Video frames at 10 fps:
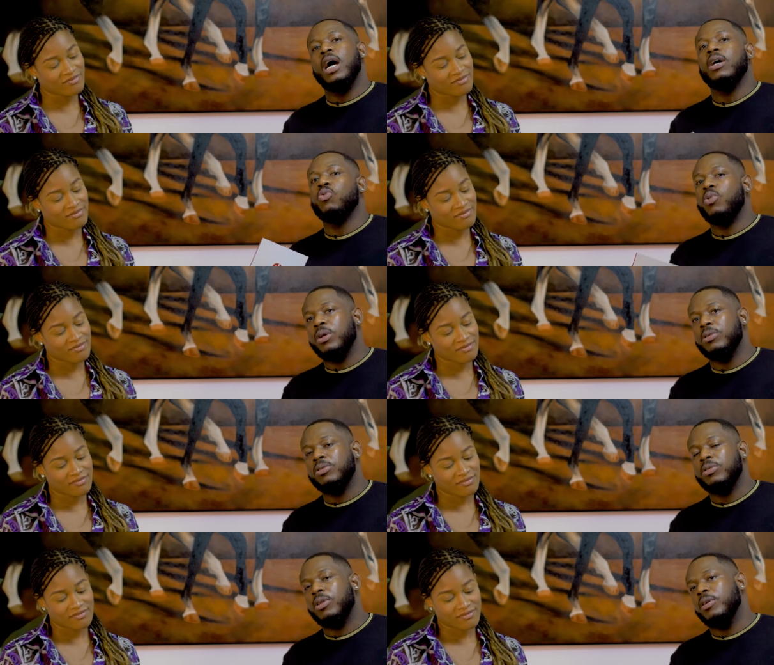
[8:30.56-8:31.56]
Speaker 1: and will
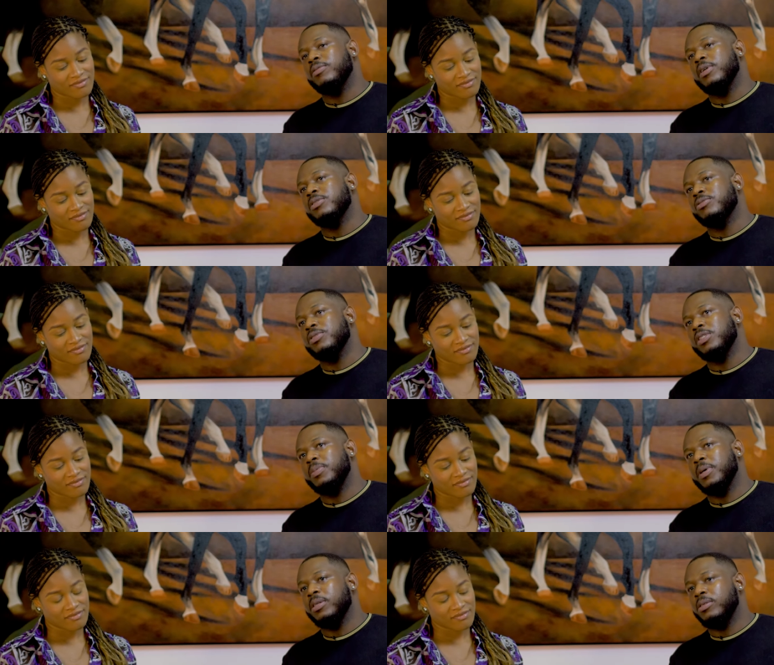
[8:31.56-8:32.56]
to love and to
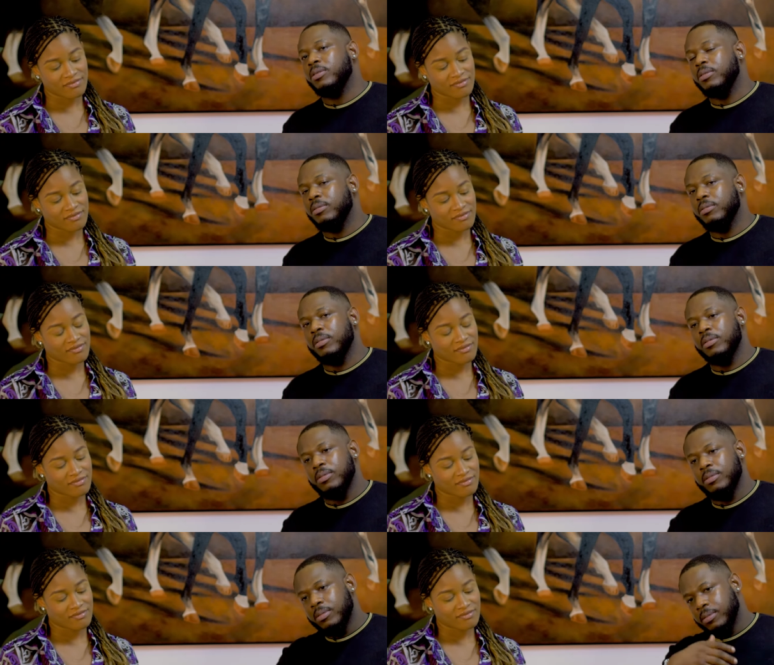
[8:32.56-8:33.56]
respect you.
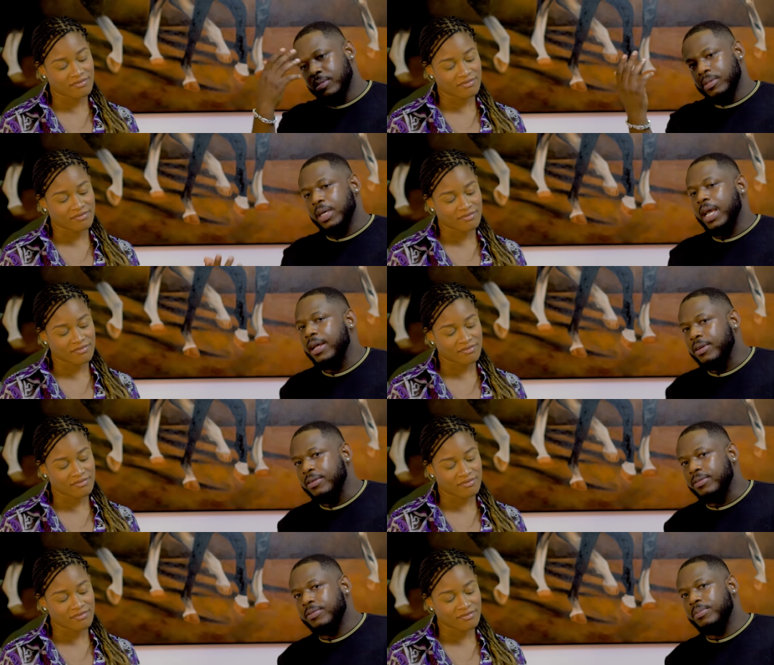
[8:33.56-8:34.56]
It kind
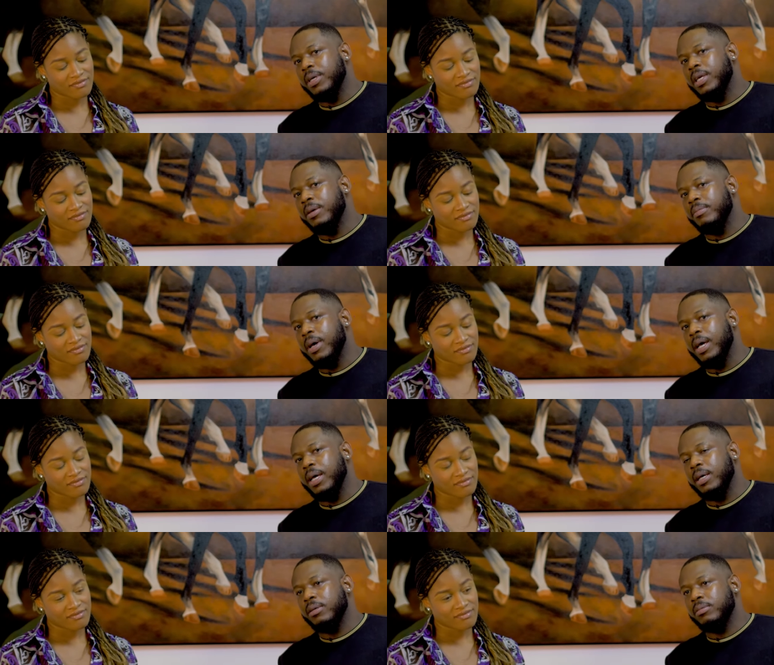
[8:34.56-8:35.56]
of became
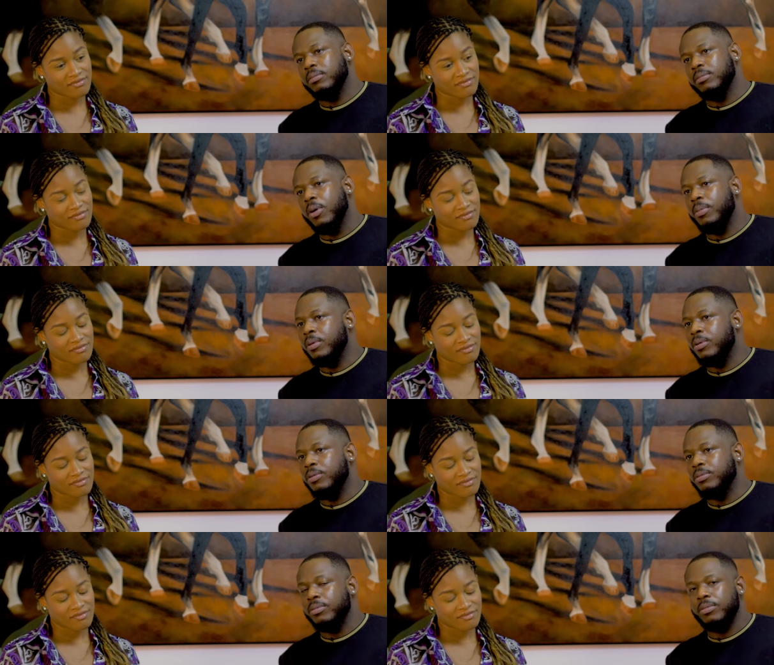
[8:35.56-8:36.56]
my, you know,